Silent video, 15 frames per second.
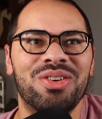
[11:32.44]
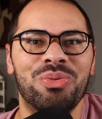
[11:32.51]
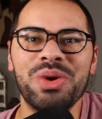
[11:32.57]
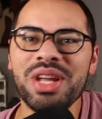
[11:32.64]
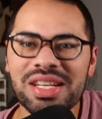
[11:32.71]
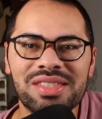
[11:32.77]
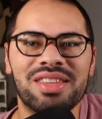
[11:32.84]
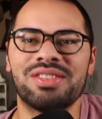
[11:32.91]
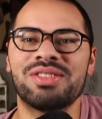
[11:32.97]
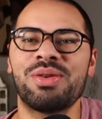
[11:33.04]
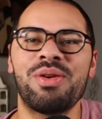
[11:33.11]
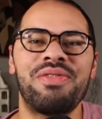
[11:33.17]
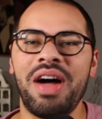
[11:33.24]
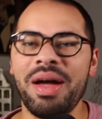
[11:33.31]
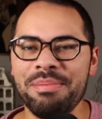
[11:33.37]
reason.
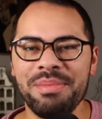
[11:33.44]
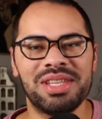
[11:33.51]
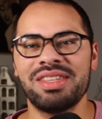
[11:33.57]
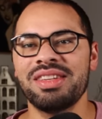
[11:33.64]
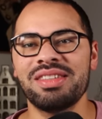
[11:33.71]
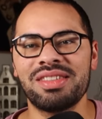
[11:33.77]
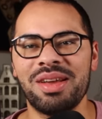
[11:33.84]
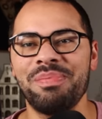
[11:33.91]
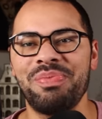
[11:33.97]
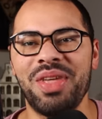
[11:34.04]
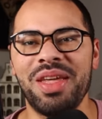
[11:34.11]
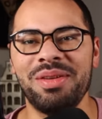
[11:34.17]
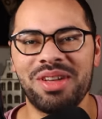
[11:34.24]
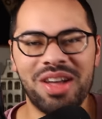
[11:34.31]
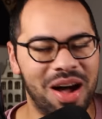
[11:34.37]
So if I'm missing
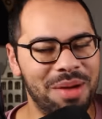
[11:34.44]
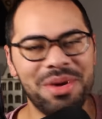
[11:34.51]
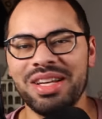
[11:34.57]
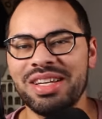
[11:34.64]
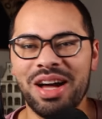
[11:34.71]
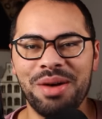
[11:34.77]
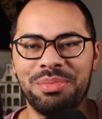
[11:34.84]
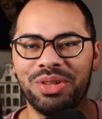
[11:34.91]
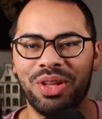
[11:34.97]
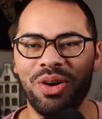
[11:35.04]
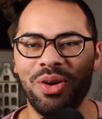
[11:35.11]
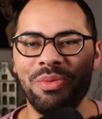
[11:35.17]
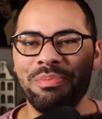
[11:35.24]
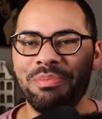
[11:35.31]
something, comment down below.